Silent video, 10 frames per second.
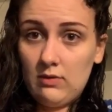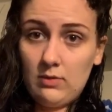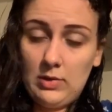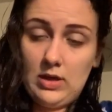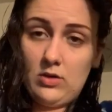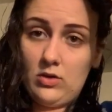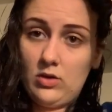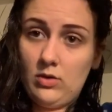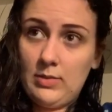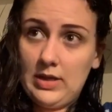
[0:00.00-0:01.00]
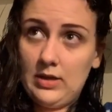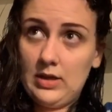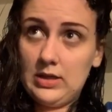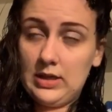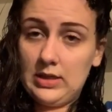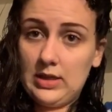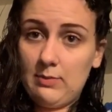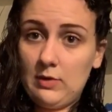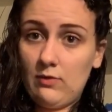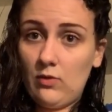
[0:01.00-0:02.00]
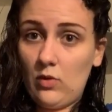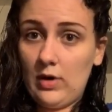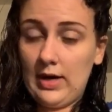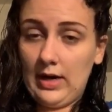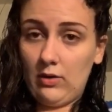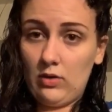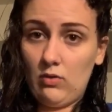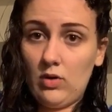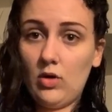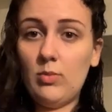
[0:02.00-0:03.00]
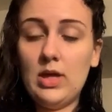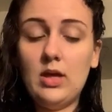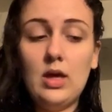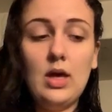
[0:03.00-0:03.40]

from the other curl methods except for how you comb it